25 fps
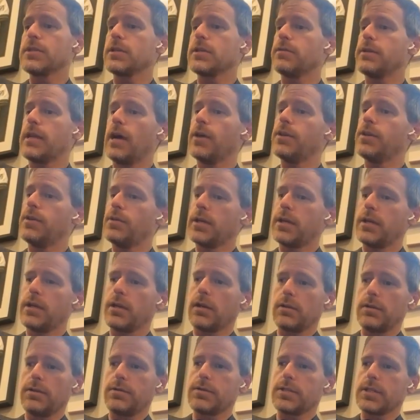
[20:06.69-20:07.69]
So now you can
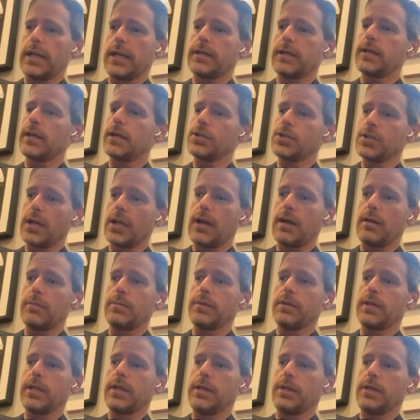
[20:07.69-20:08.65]
include Sidekiq job